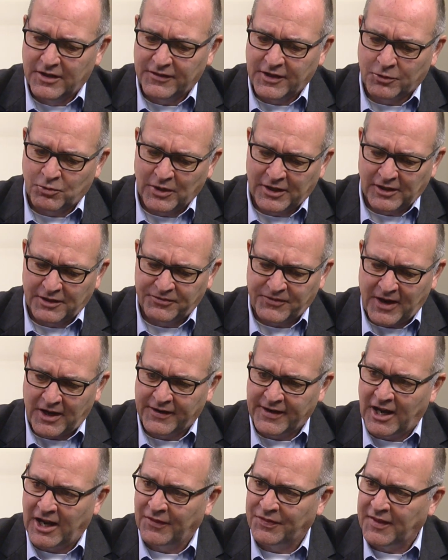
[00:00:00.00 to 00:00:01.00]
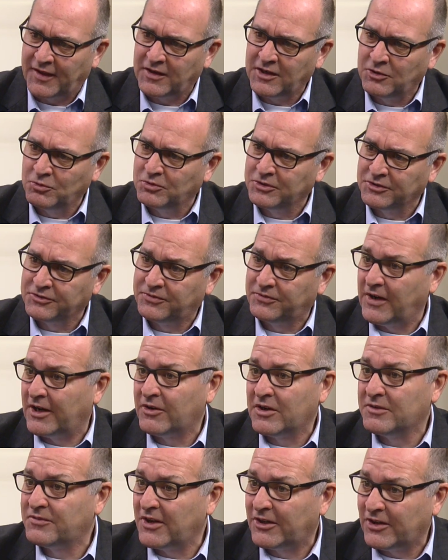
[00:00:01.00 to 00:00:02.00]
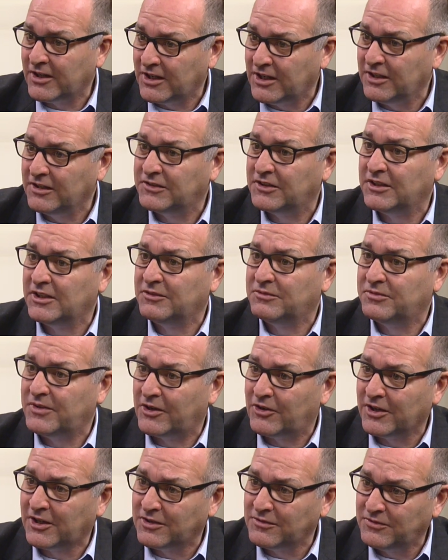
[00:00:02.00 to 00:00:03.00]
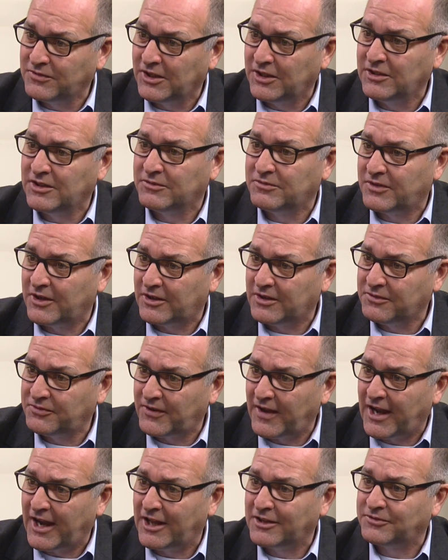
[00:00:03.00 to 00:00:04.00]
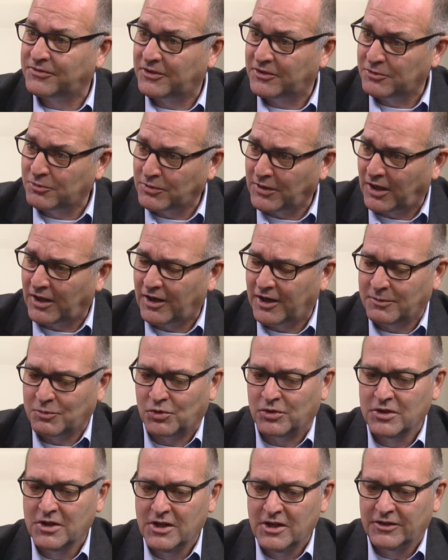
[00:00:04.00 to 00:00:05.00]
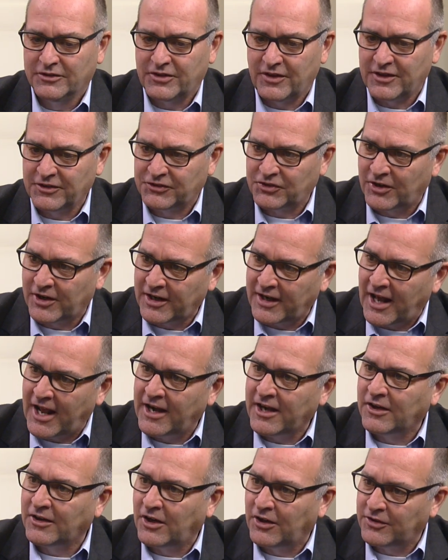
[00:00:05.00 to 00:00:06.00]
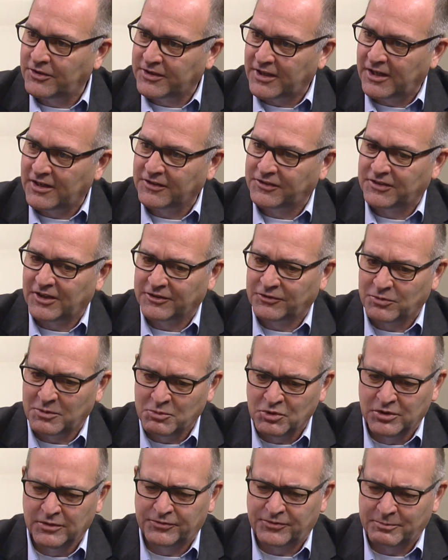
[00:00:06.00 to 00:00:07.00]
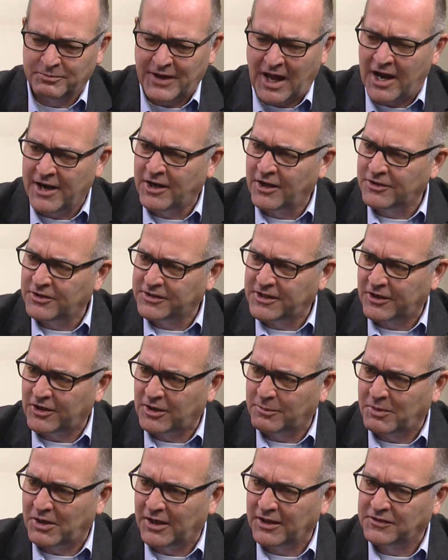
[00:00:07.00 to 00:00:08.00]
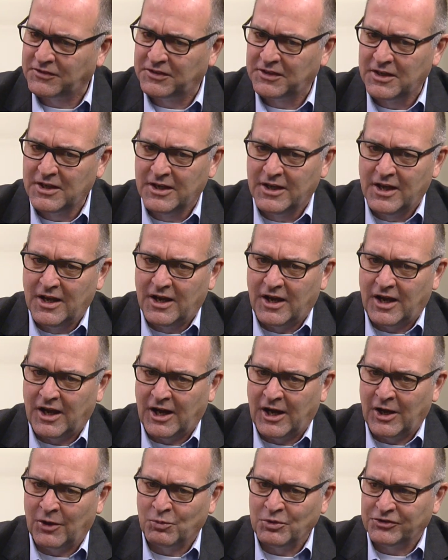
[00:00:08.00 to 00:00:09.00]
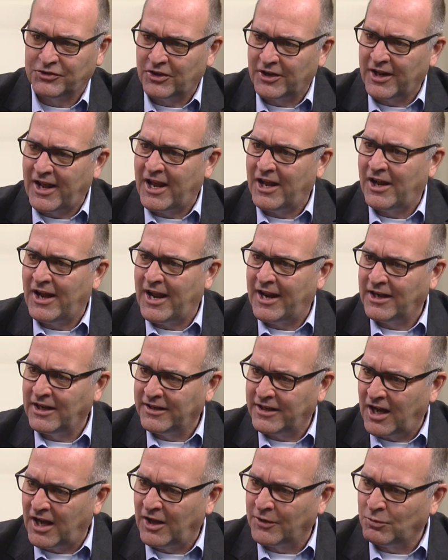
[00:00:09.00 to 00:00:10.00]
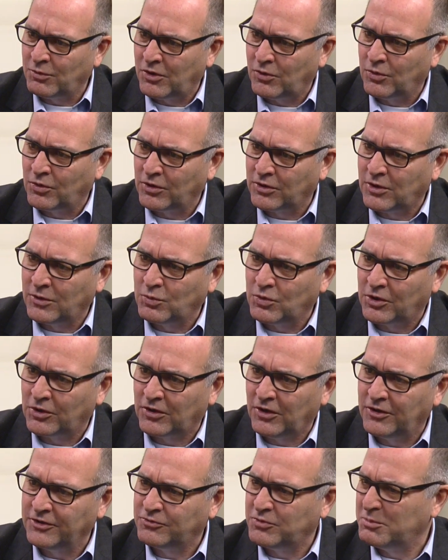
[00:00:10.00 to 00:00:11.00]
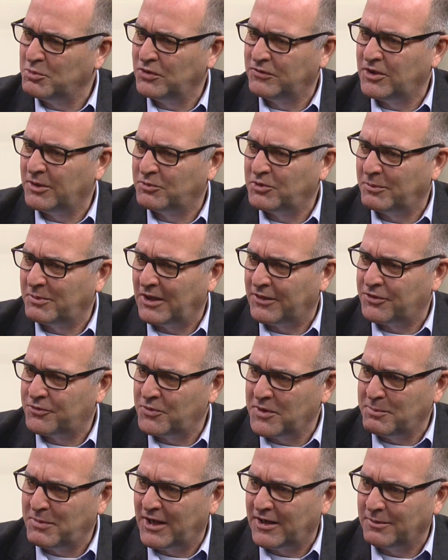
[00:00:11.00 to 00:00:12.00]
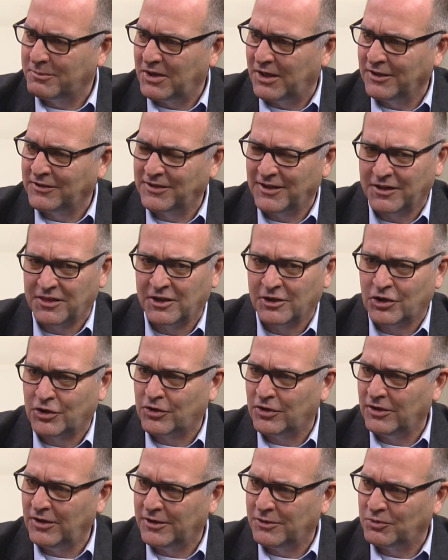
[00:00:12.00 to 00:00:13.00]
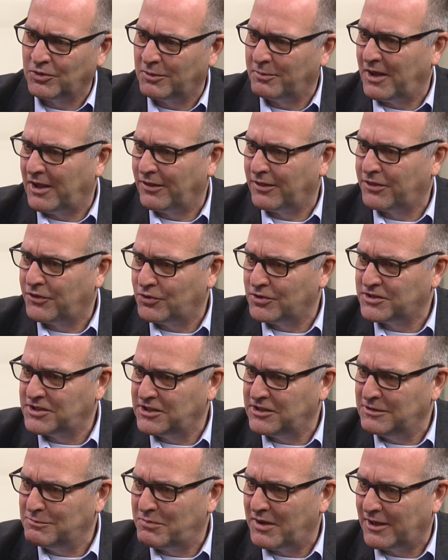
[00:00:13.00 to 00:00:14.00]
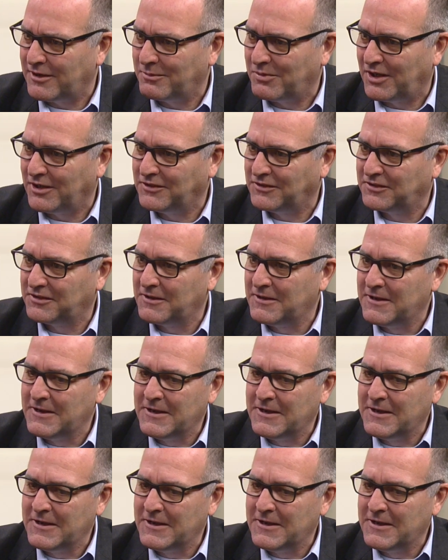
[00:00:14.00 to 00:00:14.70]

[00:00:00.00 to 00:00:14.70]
They quickly found out that it was very, very easy, very convenient, very fast, very reliable. So they started adding other data sets. We moved from 900 terabytes. Uh, we started adding non Oracle workloads. We moved up to about three petabytes. And I think currently we're about 13 petabytes.